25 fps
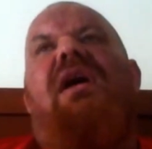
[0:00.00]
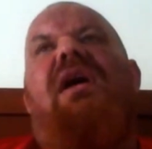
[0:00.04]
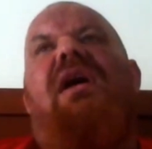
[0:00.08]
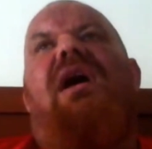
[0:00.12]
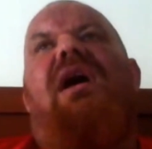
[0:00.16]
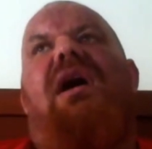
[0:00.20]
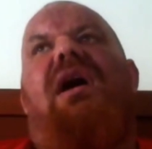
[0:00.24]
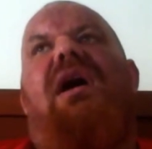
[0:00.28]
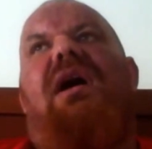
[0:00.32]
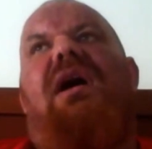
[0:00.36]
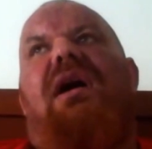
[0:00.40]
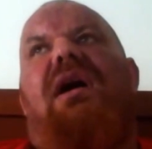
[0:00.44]

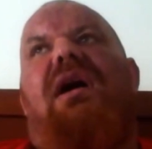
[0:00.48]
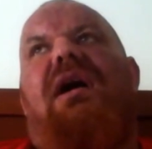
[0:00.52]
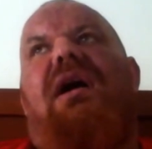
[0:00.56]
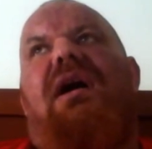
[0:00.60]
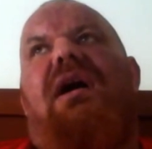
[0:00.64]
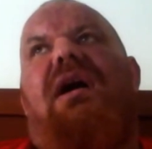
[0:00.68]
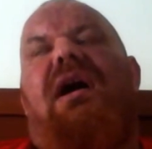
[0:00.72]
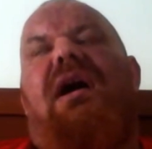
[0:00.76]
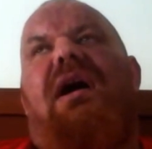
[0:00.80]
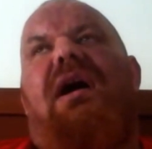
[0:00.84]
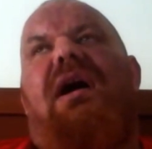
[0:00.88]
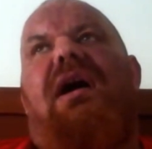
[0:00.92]

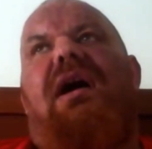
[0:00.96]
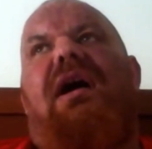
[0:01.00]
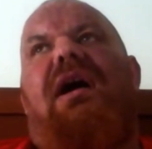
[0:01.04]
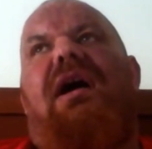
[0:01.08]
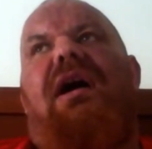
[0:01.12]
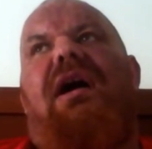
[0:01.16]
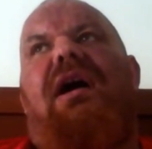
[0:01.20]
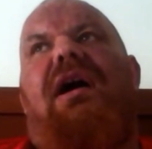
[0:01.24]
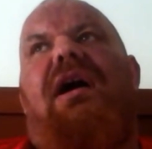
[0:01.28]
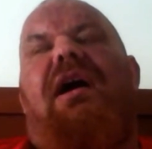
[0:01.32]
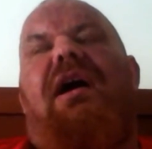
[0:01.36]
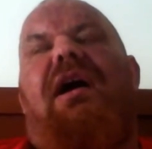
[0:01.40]

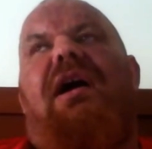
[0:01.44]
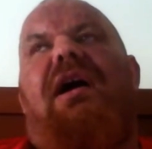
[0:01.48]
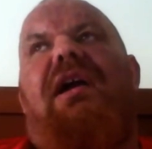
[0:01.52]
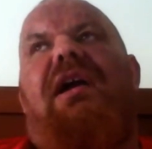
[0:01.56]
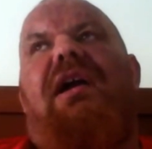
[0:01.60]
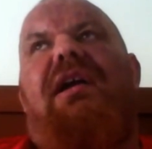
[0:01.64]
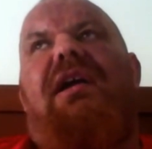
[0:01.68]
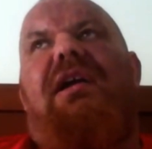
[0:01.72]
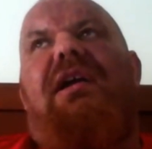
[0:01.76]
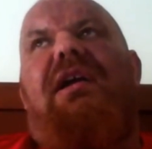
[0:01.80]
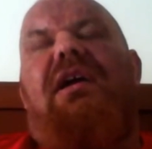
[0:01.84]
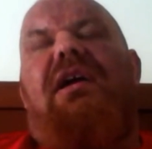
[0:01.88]

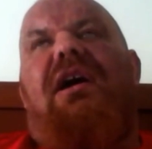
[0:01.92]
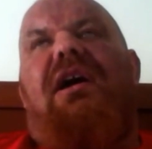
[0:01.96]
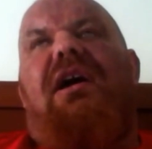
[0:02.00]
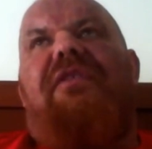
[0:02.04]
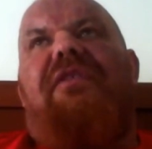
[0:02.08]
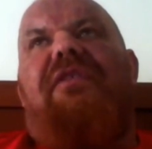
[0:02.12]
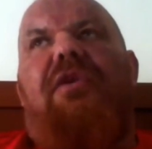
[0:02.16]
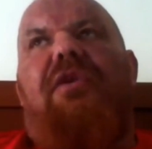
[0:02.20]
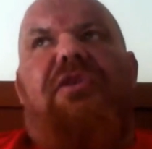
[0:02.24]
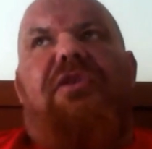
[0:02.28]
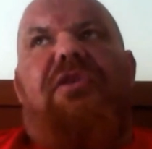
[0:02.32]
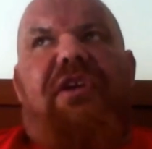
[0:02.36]

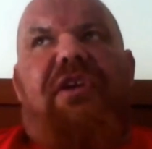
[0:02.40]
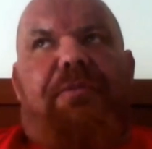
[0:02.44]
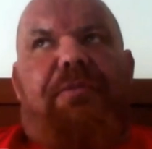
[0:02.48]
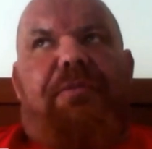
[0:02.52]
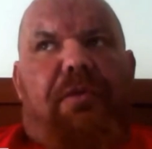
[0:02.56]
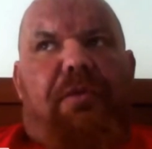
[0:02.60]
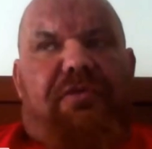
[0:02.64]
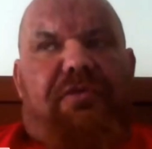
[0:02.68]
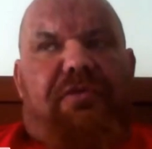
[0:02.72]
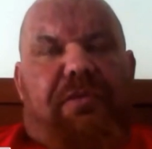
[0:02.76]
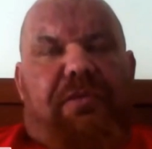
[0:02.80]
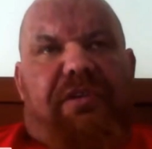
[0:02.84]
I've always had
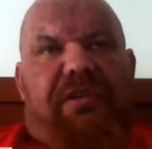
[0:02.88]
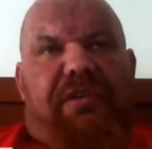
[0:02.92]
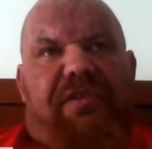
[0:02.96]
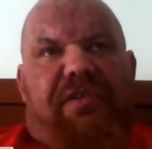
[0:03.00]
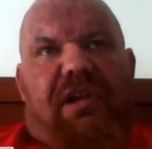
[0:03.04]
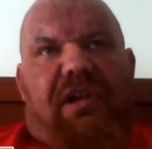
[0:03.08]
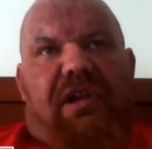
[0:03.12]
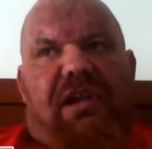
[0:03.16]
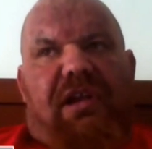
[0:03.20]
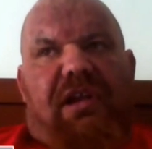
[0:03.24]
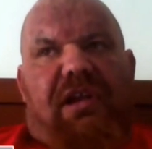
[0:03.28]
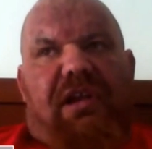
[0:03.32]
problems with body
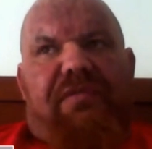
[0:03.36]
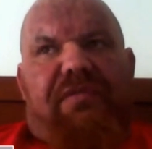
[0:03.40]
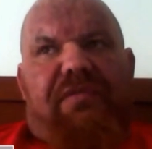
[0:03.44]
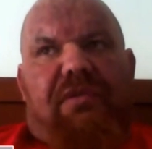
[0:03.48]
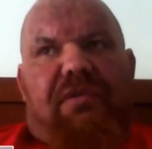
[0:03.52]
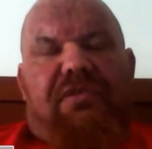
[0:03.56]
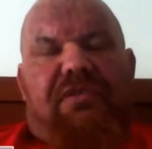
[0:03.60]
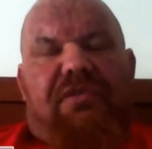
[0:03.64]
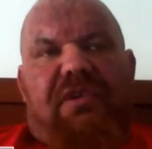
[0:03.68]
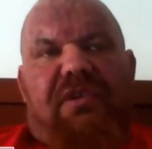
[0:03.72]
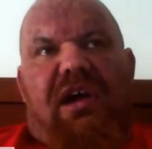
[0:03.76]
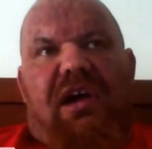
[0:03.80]
fat
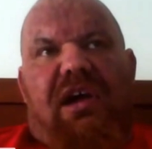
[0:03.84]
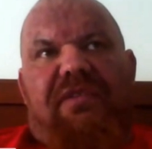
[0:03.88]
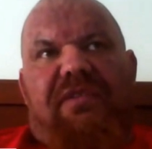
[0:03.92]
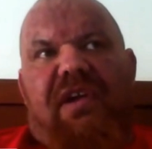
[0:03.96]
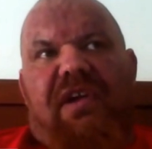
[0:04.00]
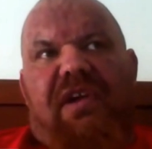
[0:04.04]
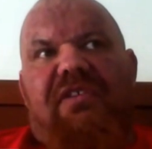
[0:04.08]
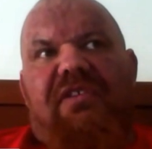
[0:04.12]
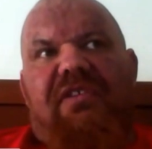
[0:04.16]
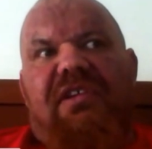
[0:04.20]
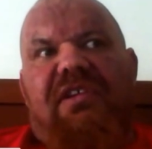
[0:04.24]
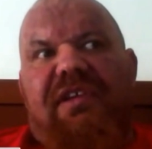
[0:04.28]
levels. I
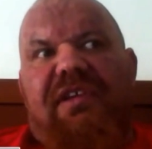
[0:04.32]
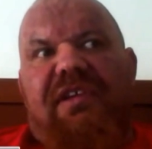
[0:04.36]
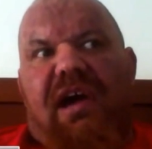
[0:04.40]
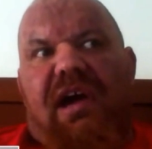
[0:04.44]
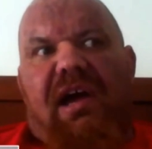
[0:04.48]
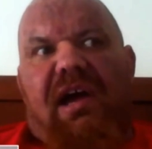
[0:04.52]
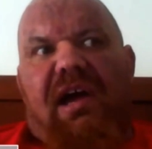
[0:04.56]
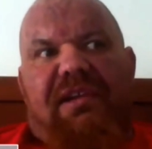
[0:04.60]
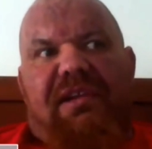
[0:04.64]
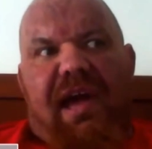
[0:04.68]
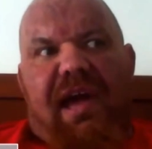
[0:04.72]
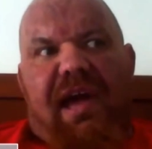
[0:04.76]
eventually
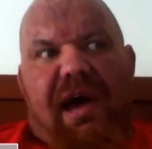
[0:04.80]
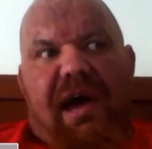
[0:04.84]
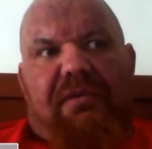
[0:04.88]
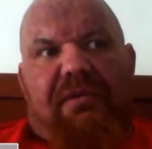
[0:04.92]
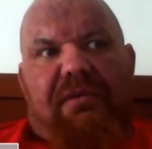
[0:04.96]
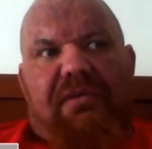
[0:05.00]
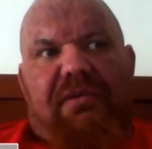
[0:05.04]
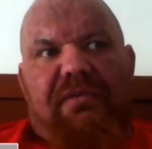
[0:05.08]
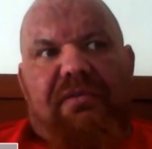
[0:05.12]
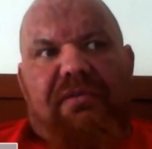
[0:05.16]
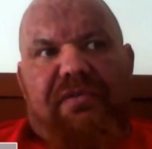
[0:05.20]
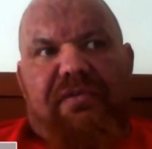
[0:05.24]
dieted
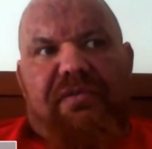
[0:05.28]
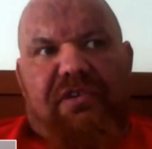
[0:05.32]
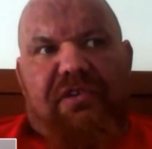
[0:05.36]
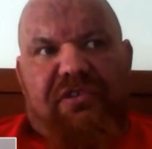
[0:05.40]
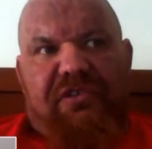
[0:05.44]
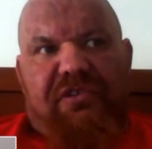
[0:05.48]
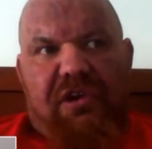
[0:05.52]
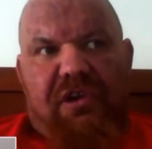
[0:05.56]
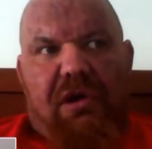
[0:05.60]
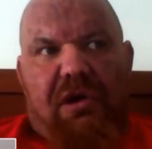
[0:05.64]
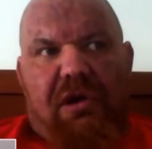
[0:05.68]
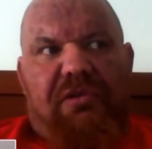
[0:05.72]
down for a
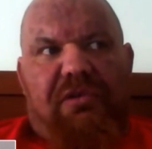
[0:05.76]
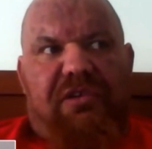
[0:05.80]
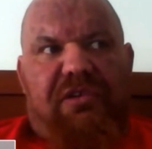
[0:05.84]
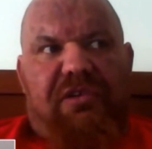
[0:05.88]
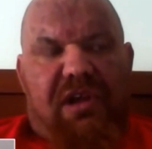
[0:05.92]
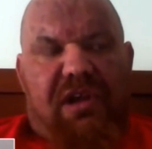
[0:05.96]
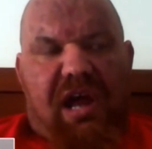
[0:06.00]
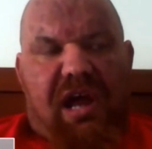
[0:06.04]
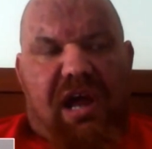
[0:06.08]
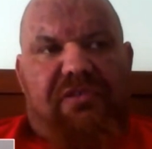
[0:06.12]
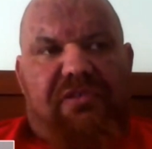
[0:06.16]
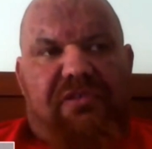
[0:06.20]
show as a
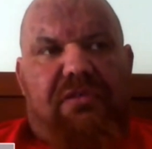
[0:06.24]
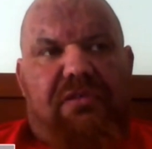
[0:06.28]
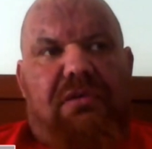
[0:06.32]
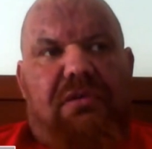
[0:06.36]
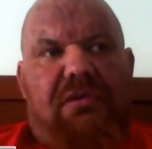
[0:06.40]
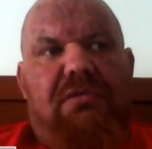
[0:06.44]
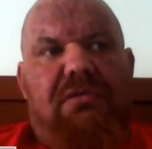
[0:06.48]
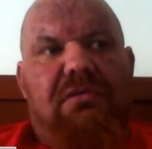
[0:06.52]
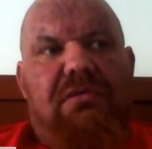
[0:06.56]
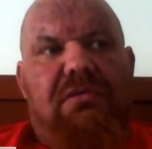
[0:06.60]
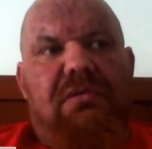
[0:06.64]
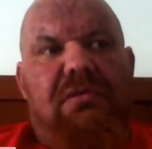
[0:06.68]

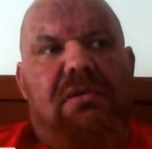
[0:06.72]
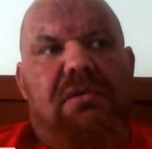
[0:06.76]
natural.